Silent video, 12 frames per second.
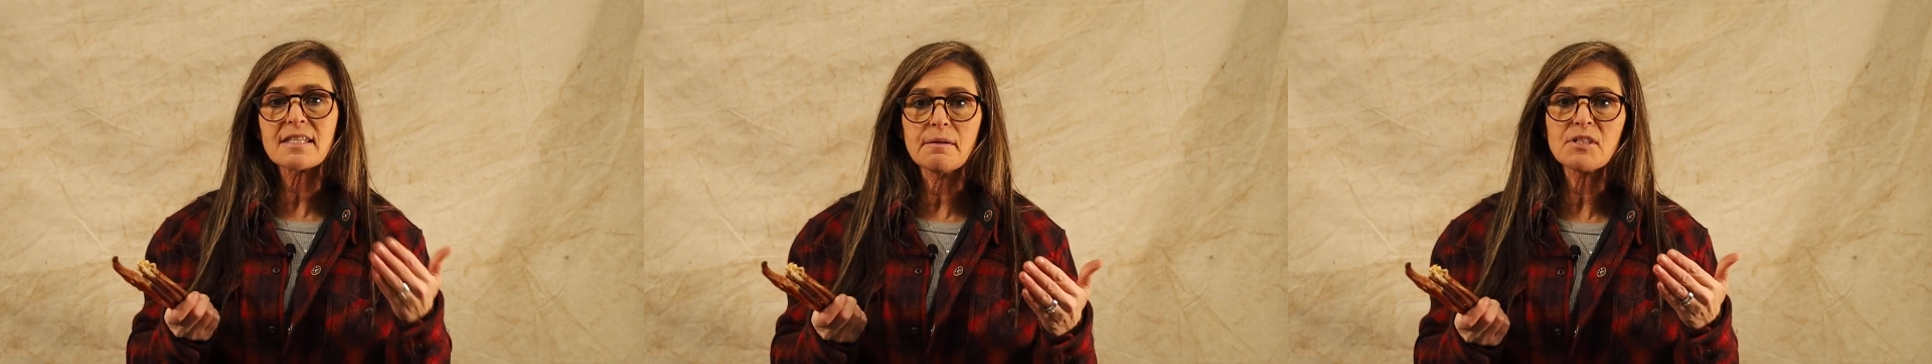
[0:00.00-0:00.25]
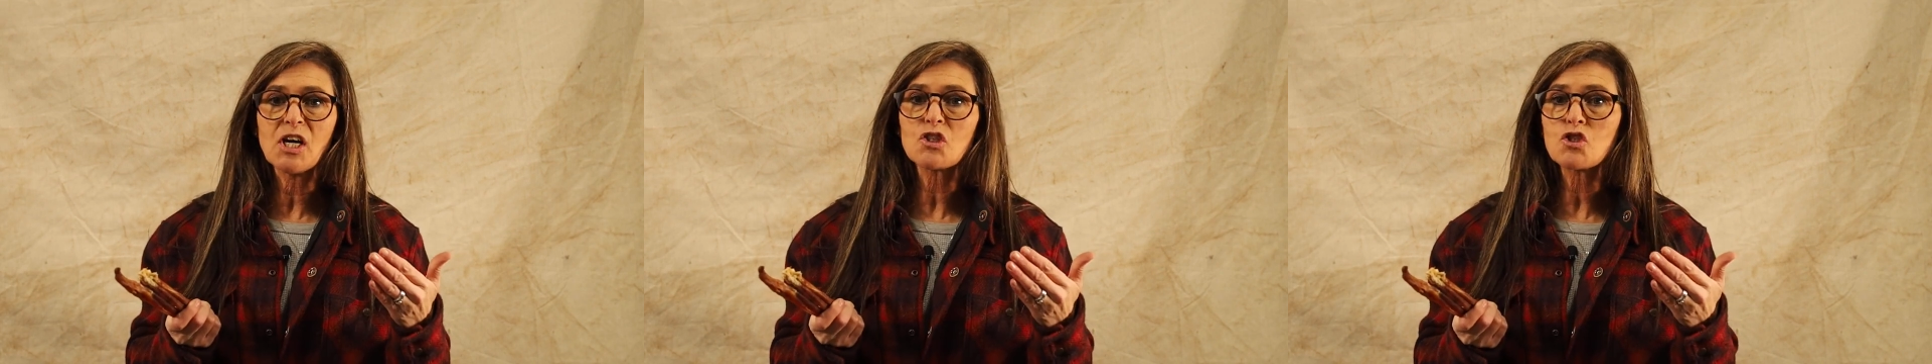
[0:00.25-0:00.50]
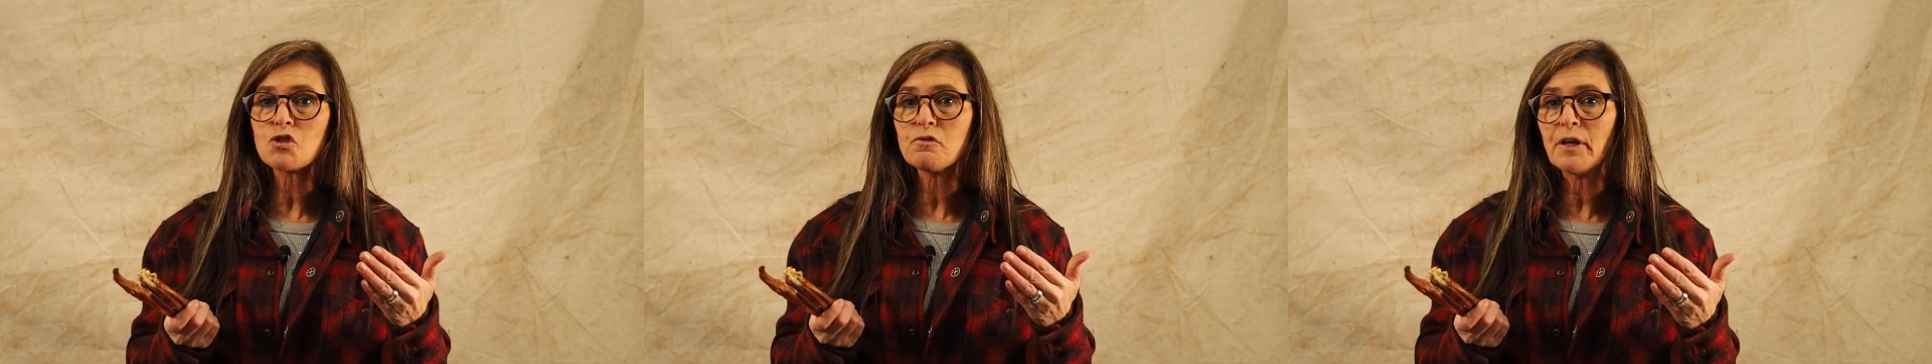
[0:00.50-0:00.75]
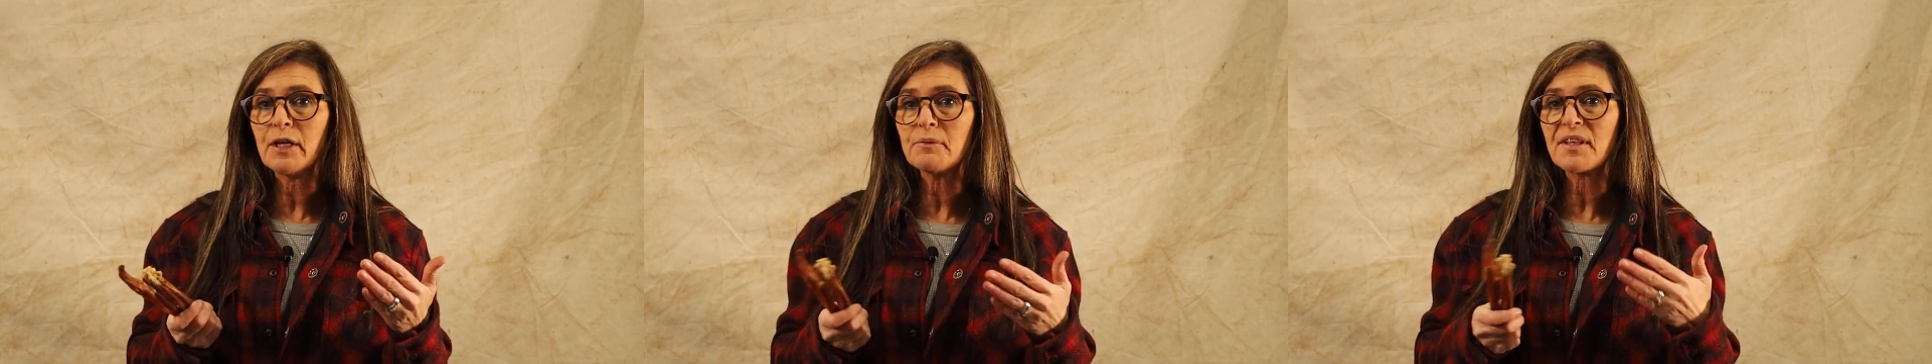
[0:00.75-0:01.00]
Some dogs do
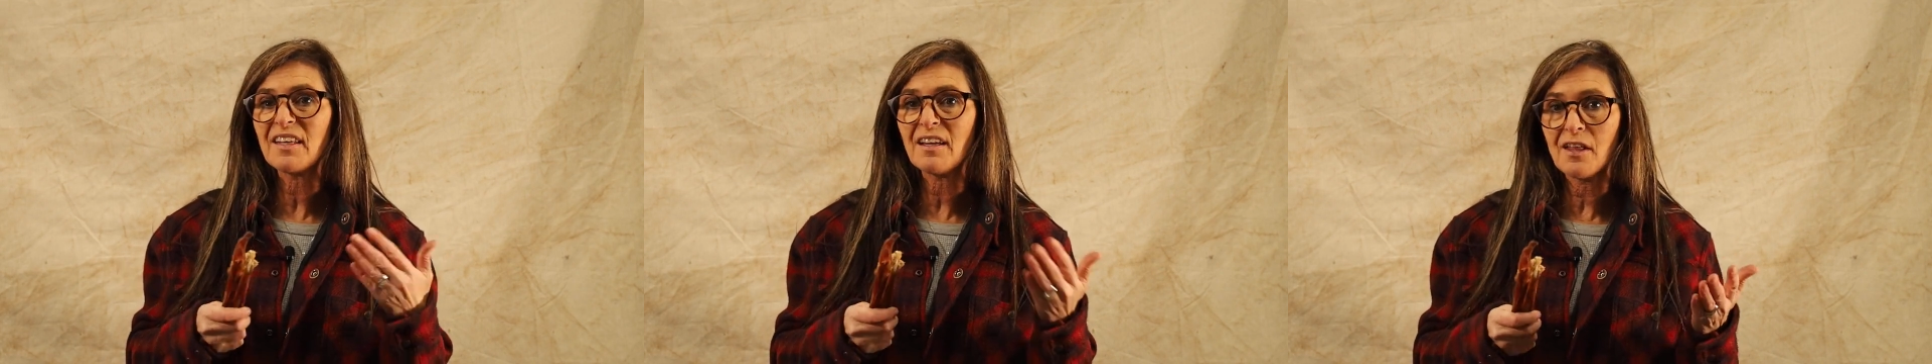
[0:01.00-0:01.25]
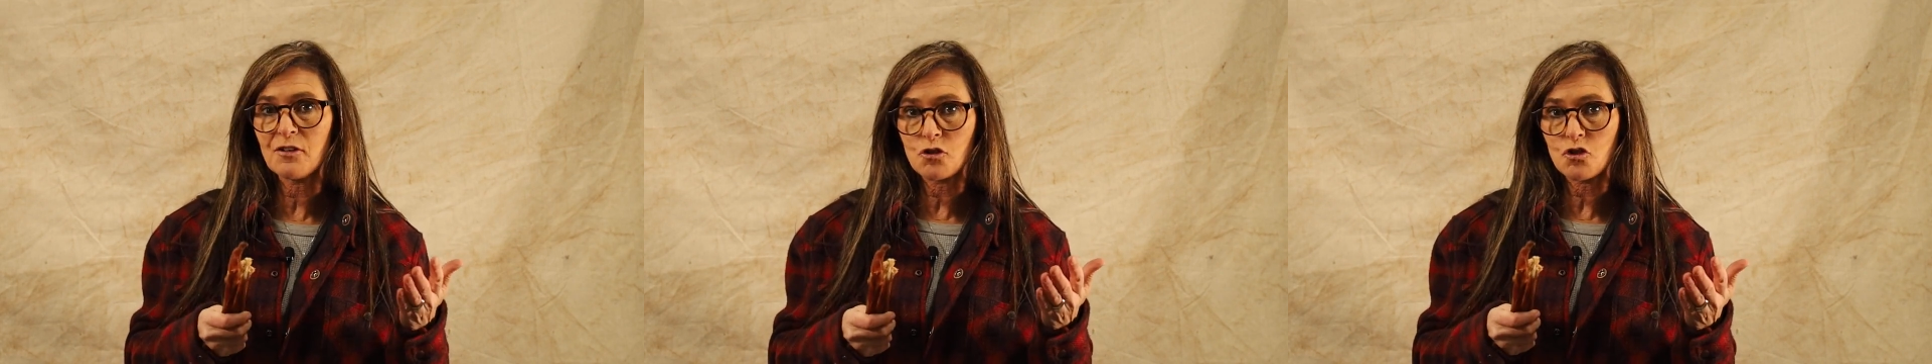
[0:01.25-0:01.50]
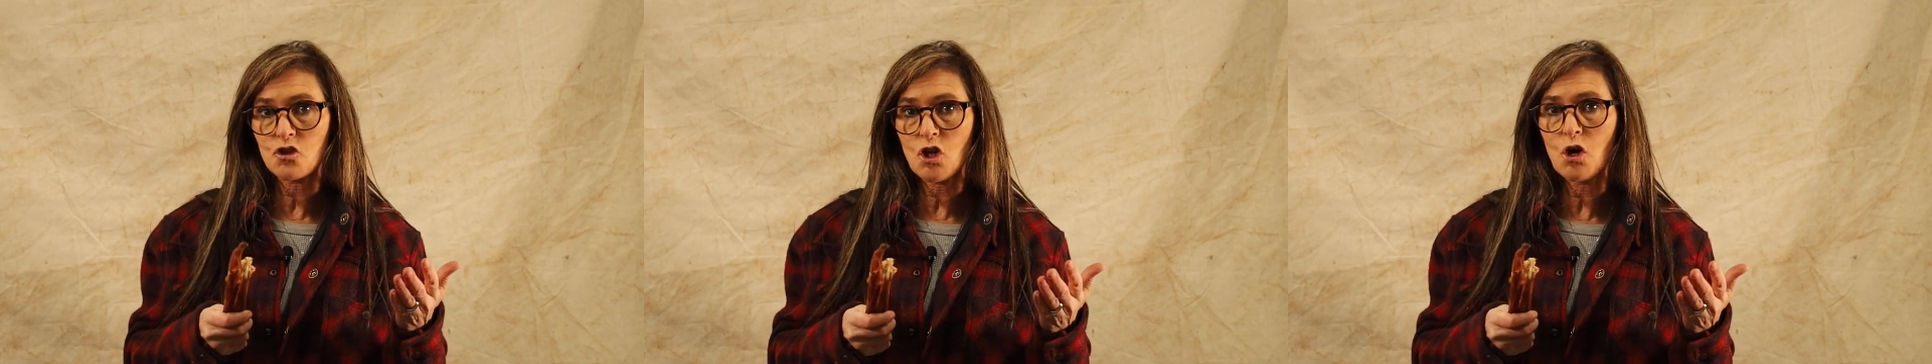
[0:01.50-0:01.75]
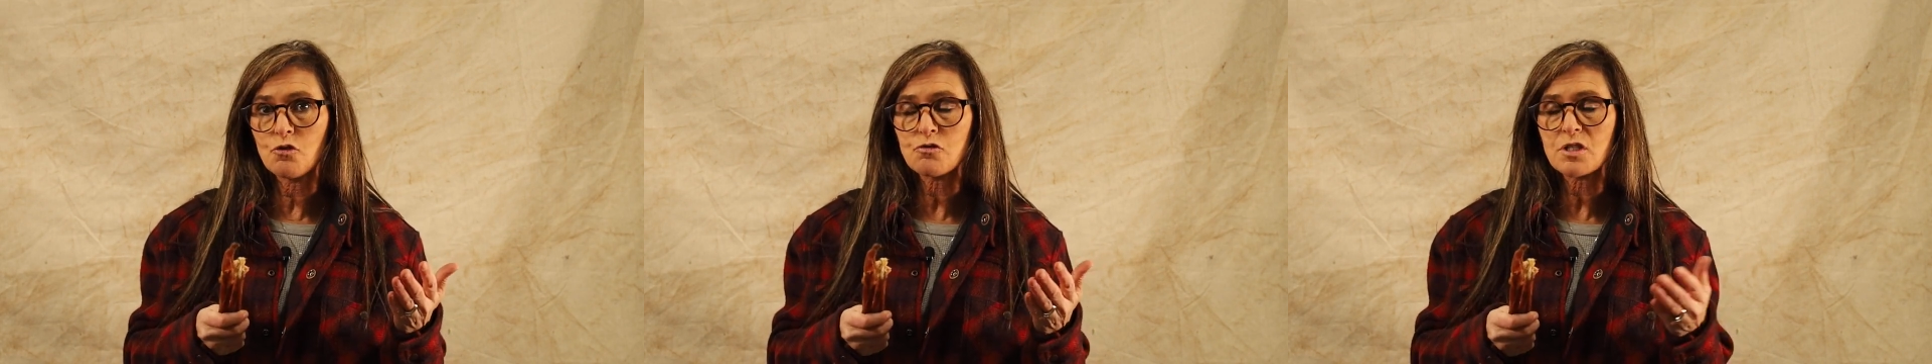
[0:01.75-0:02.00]
fine with it, others
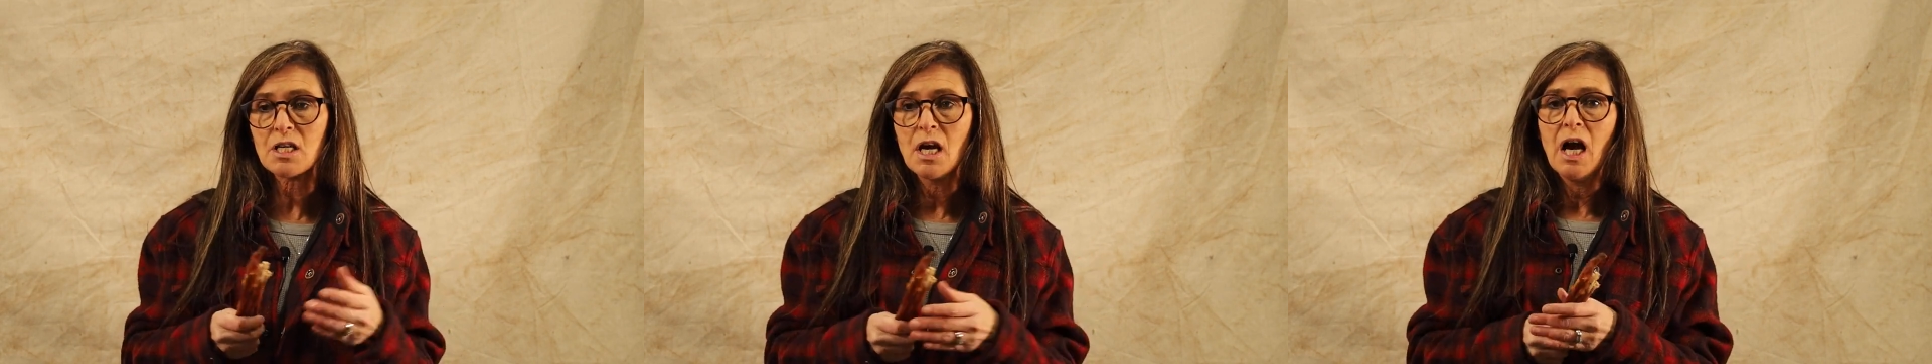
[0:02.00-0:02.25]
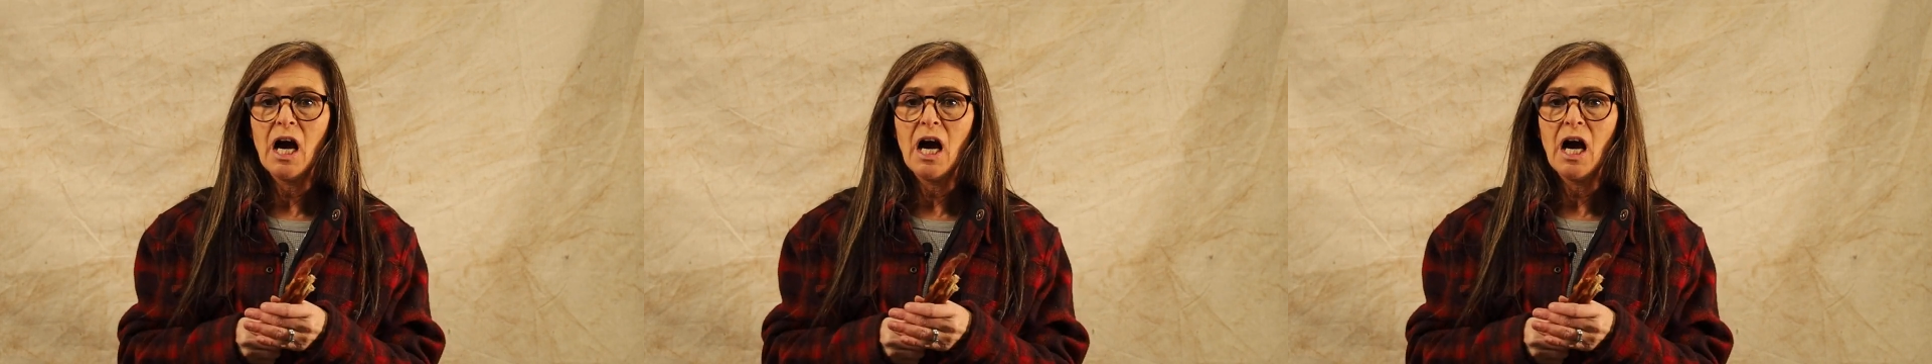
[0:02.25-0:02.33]
don't.